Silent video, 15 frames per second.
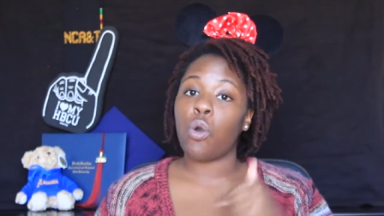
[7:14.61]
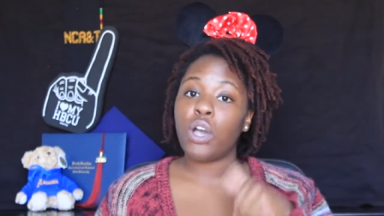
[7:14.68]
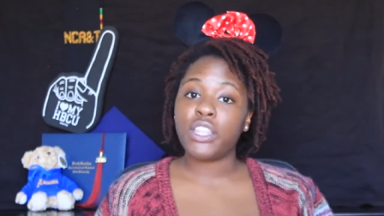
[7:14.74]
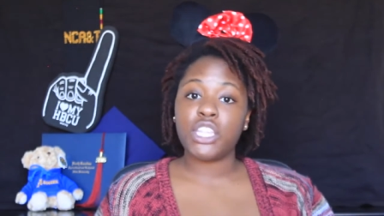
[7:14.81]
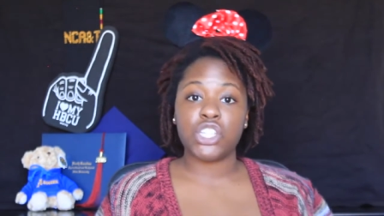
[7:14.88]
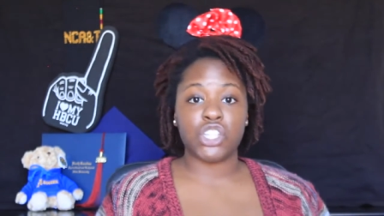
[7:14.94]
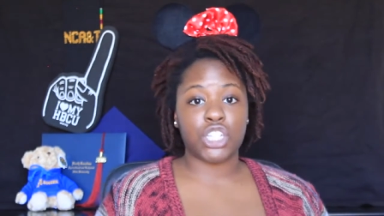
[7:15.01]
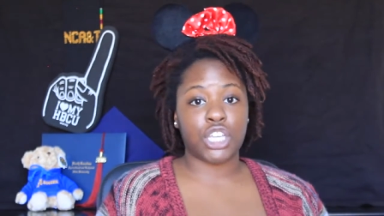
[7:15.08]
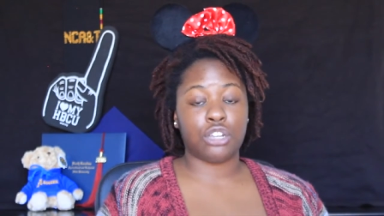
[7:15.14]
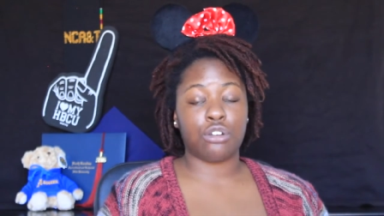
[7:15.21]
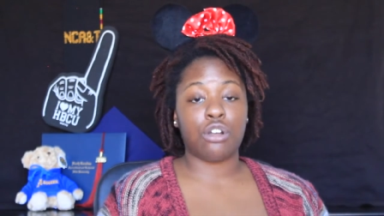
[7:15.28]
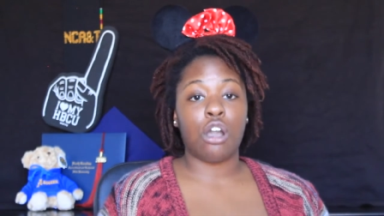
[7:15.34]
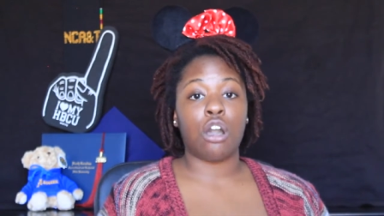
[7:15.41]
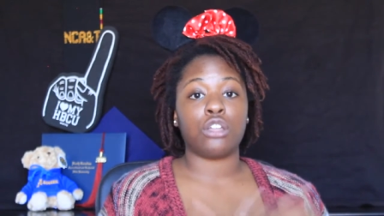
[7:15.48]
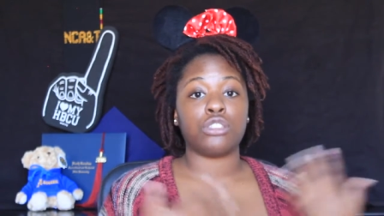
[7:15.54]
on this
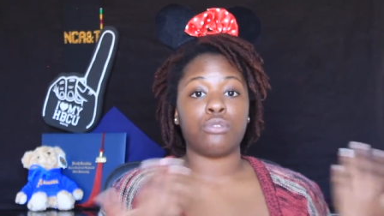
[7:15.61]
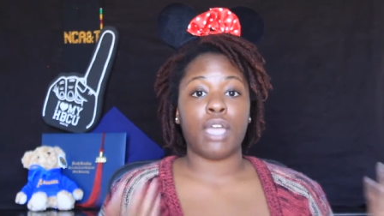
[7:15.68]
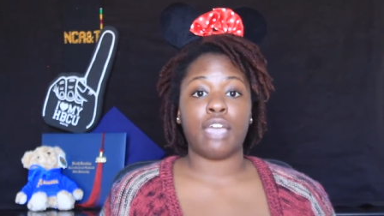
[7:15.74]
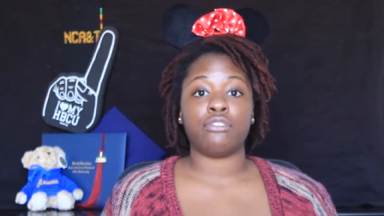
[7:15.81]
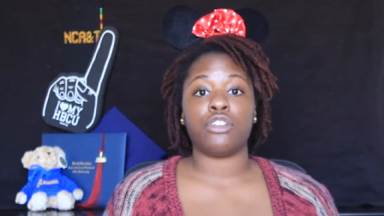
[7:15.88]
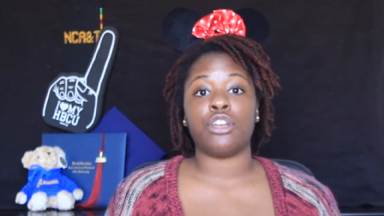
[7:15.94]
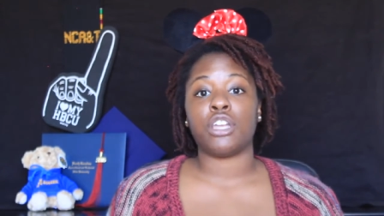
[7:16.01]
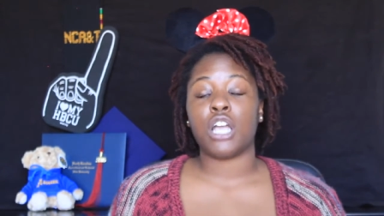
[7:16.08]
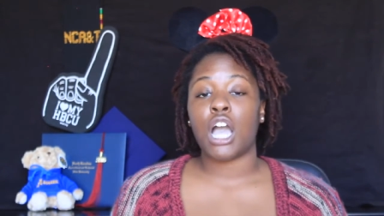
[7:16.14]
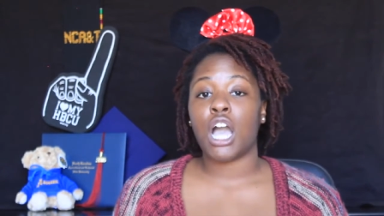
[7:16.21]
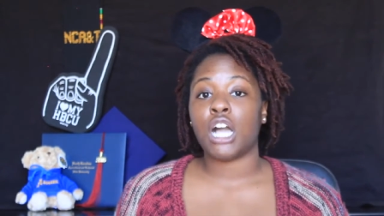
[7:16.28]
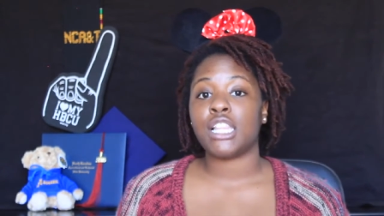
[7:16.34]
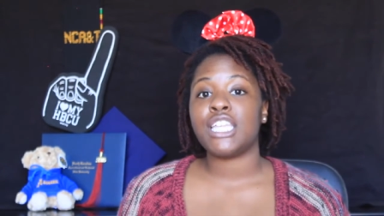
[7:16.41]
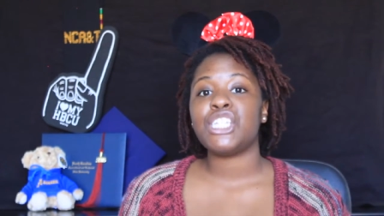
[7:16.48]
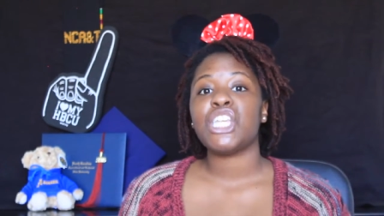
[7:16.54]
channel called thrive during
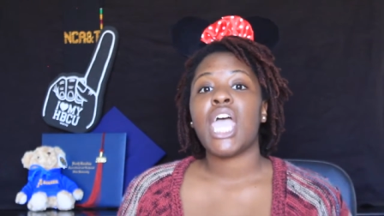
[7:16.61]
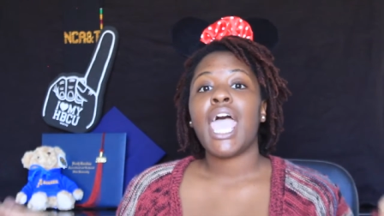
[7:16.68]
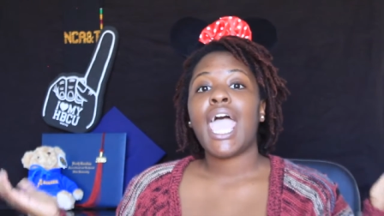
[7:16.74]
college